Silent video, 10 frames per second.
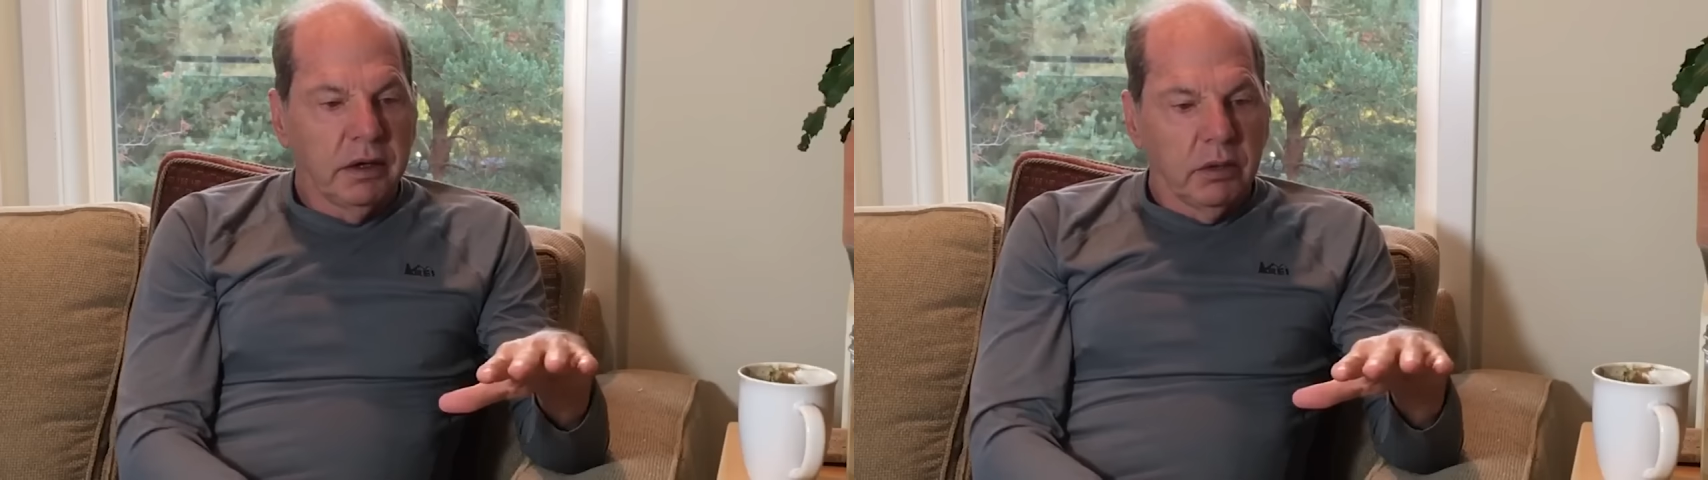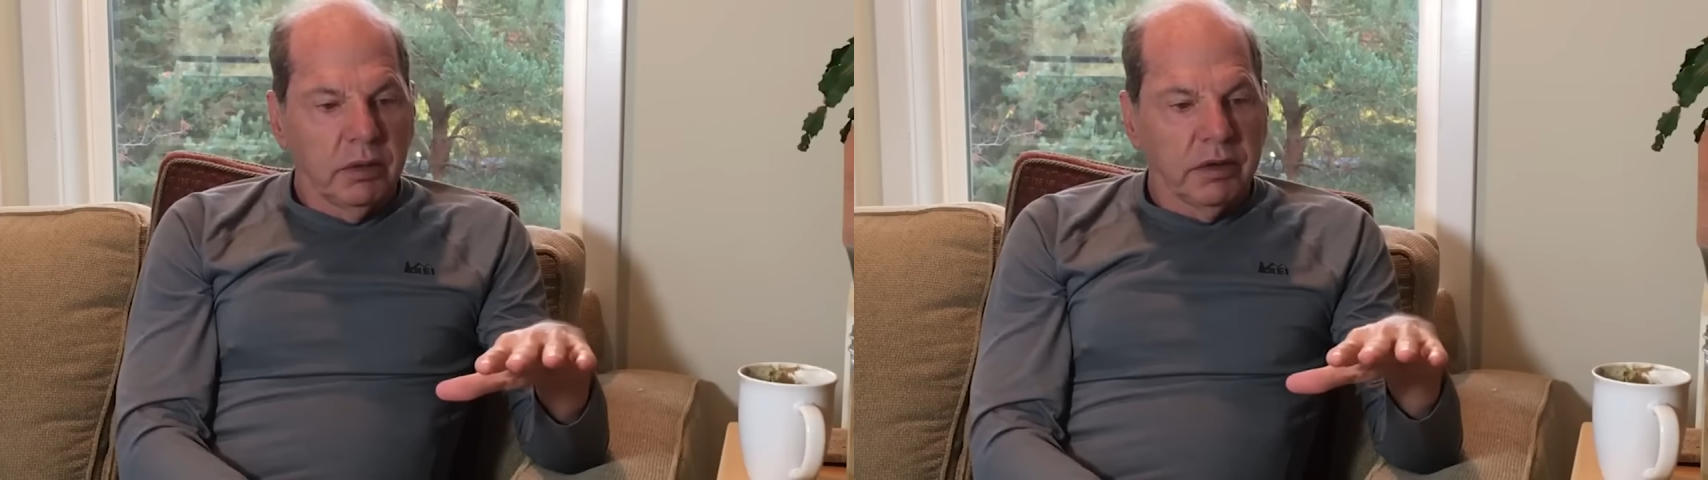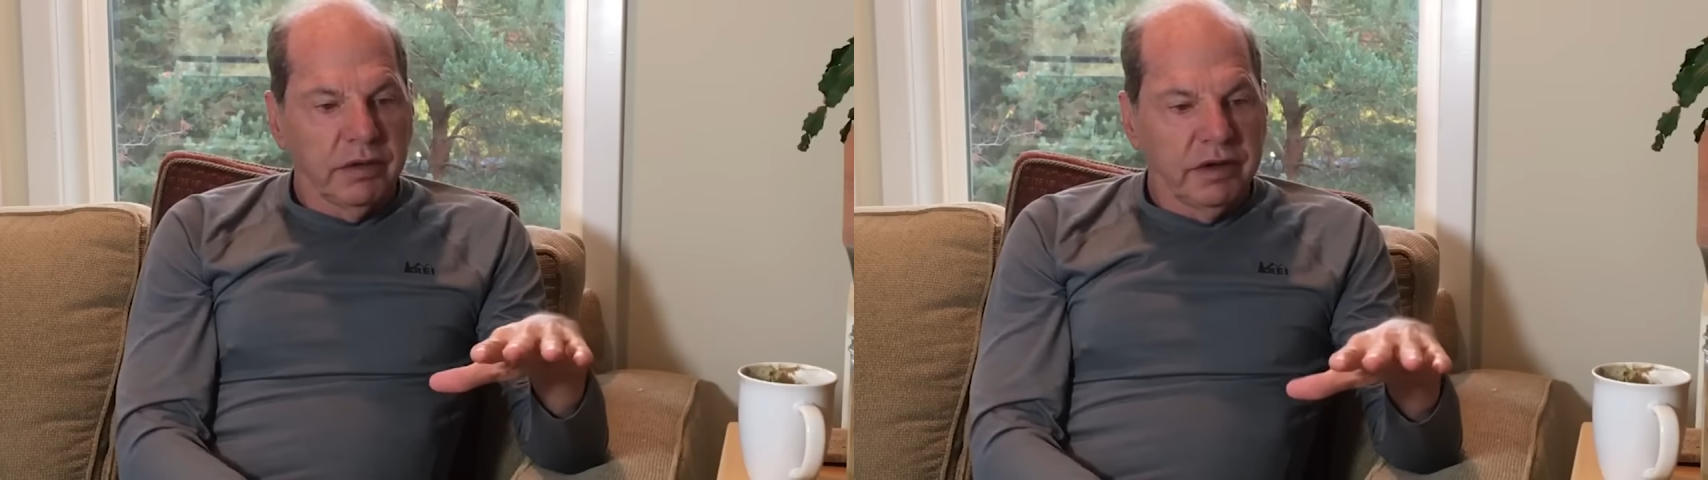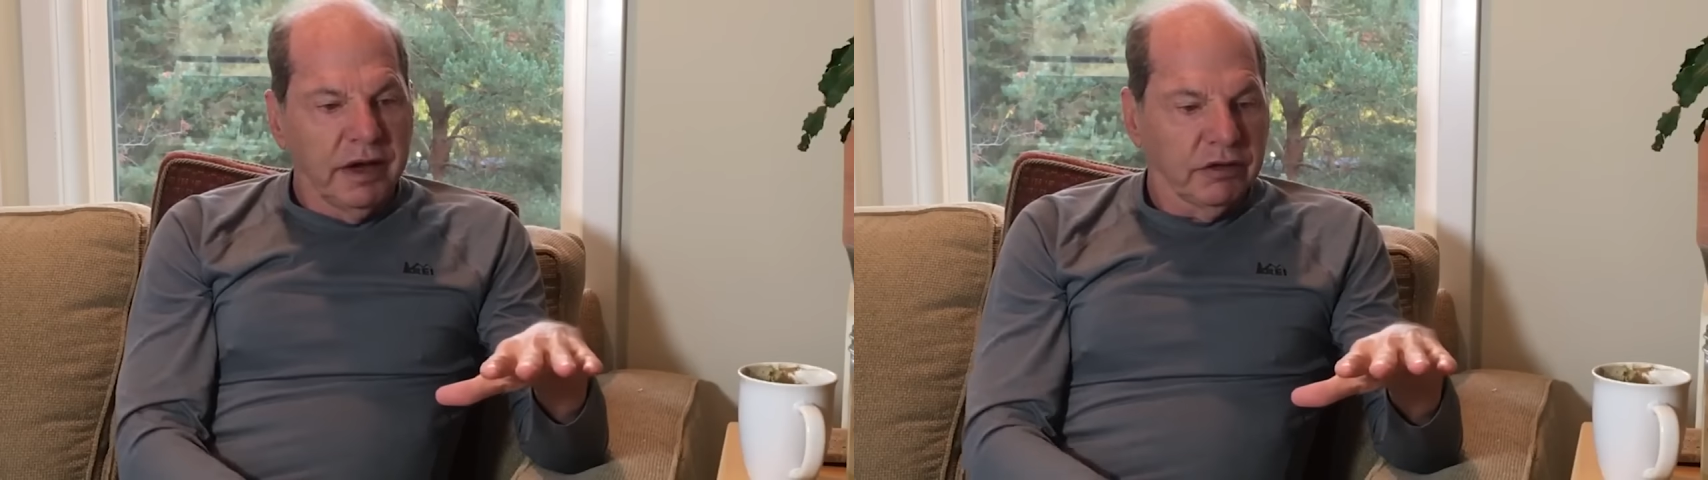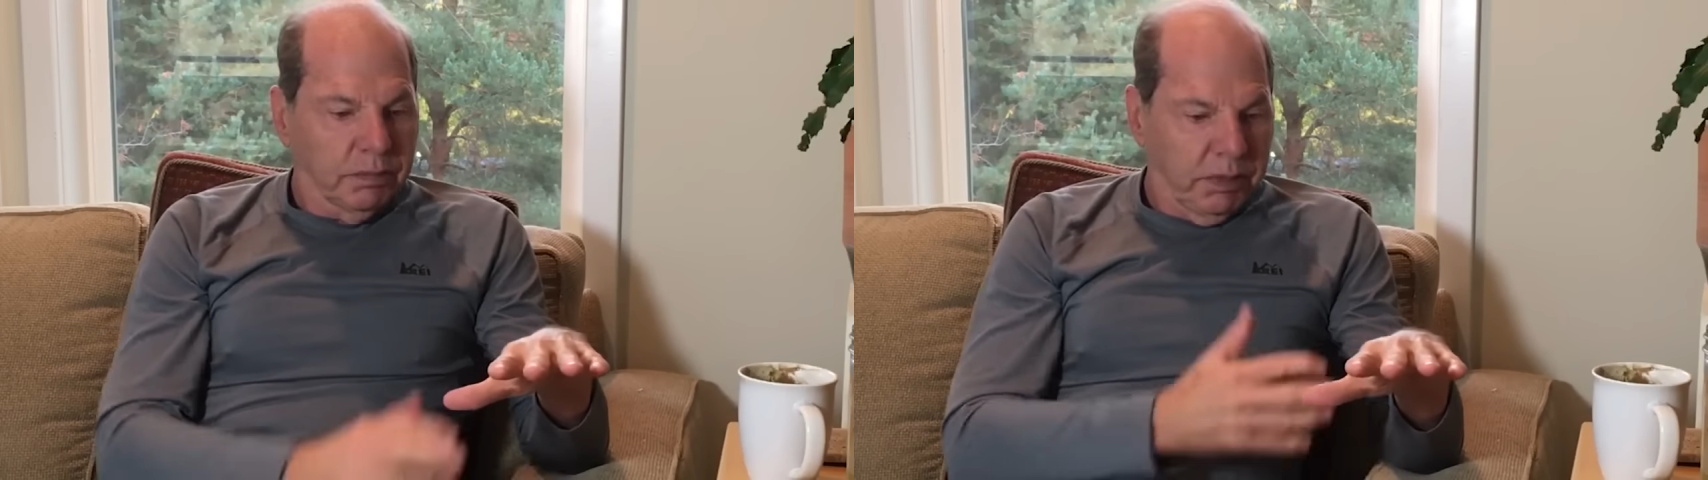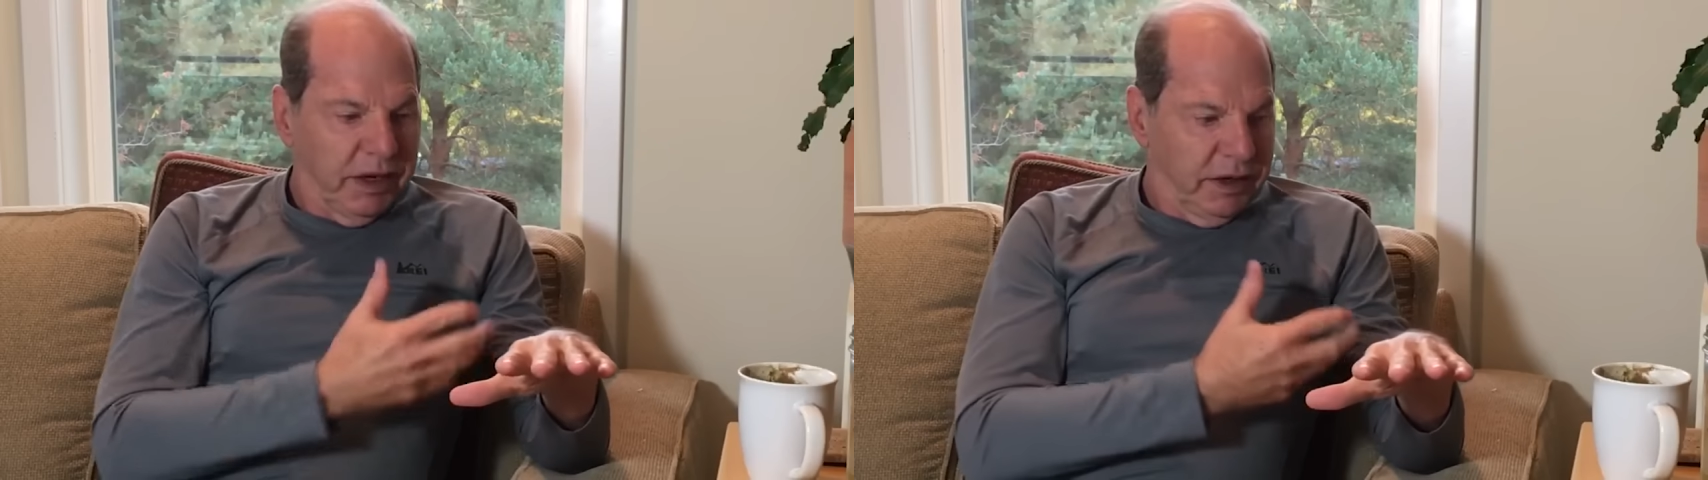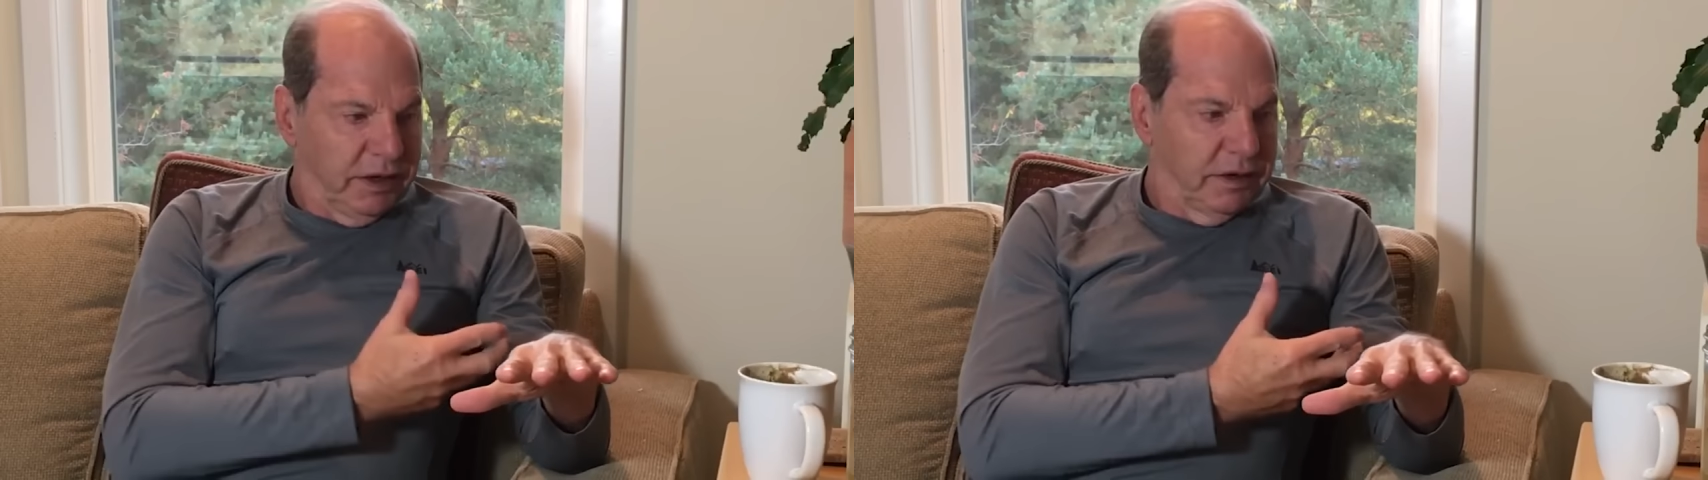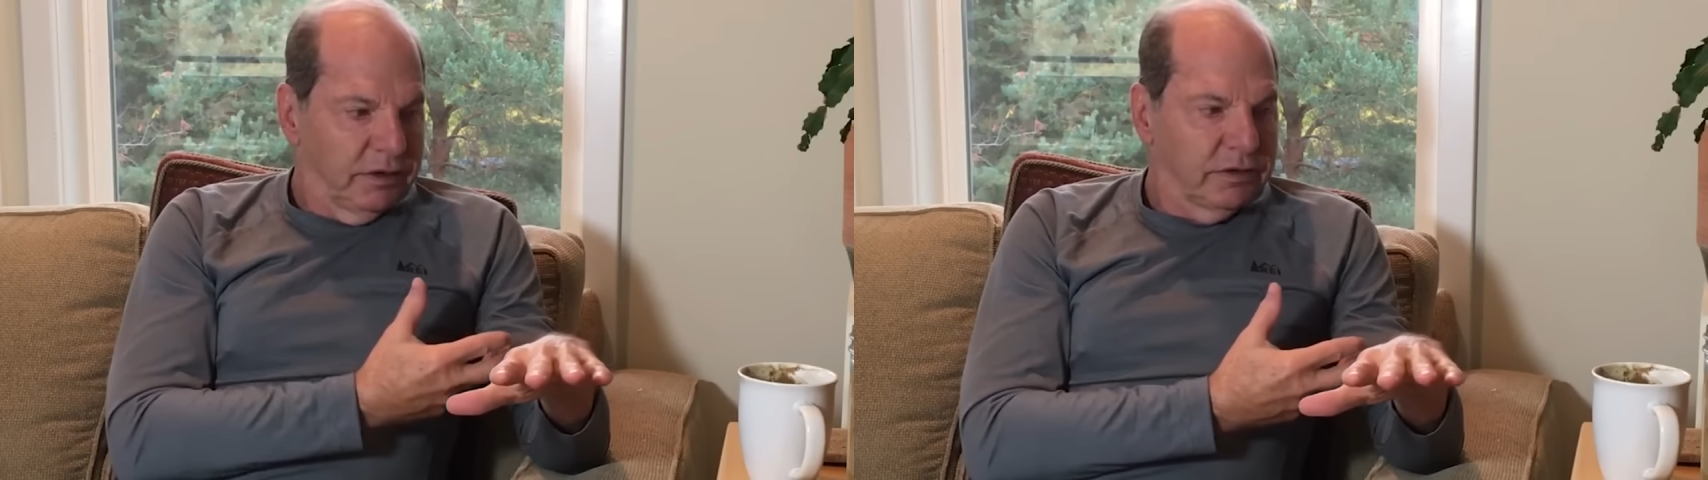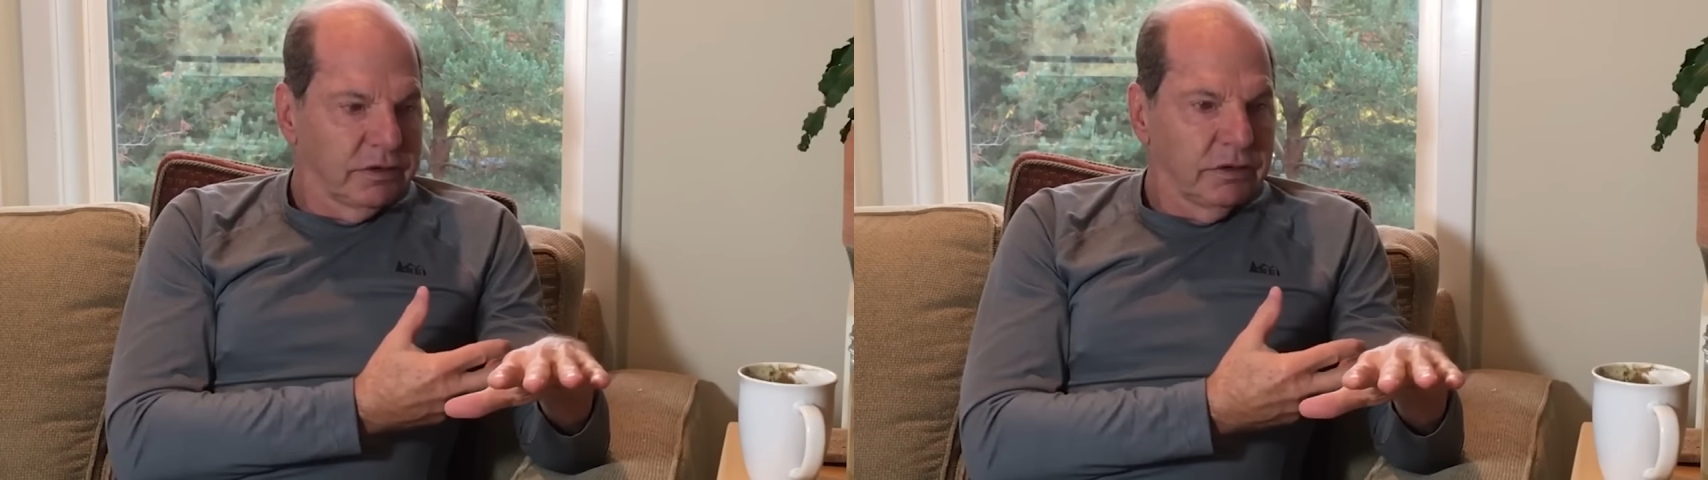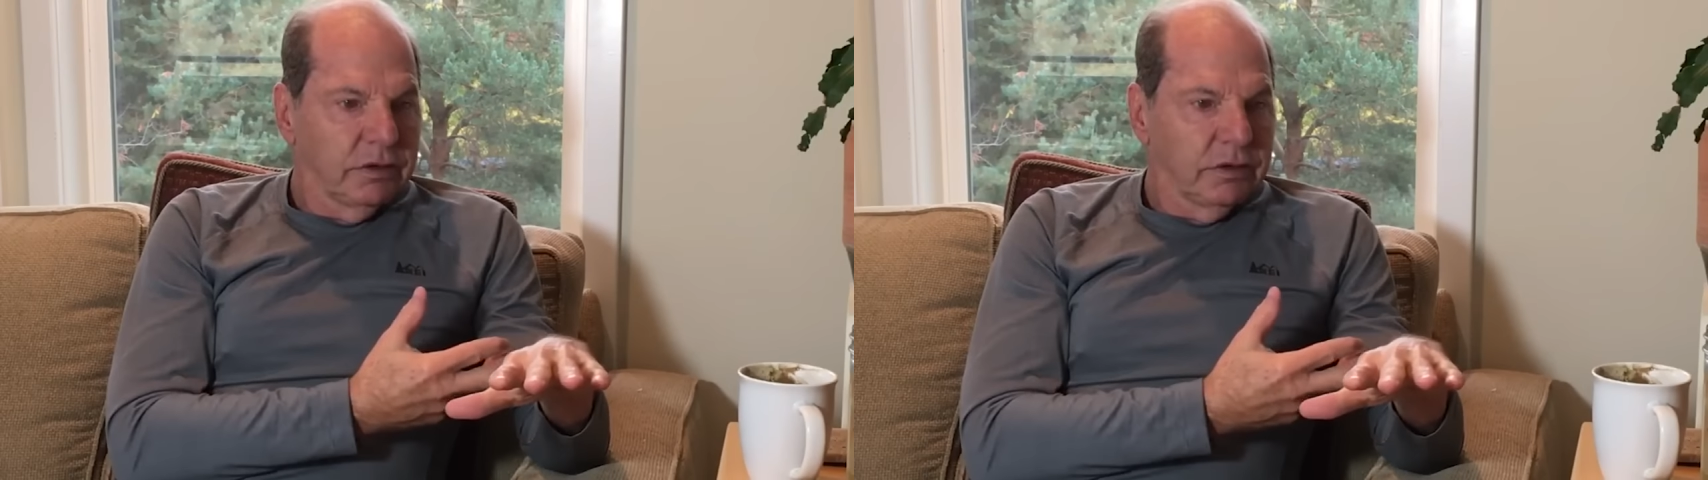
Well, the yes, but is,